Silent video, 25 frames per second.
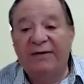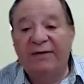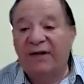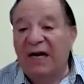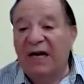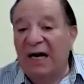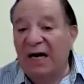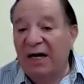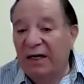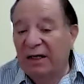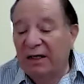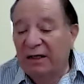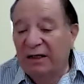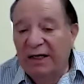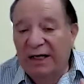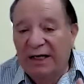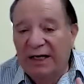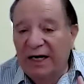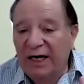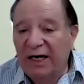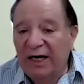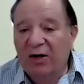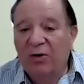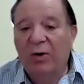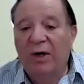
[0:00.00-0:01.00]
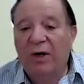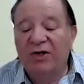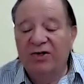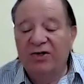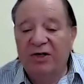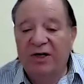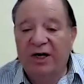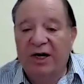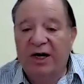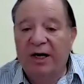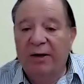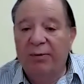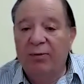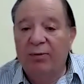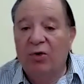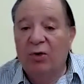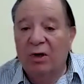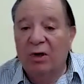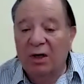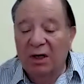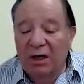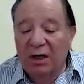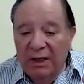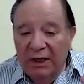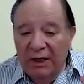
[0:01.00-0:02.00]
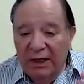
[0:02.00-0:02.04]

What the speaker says: got it, and they can't question it anymore.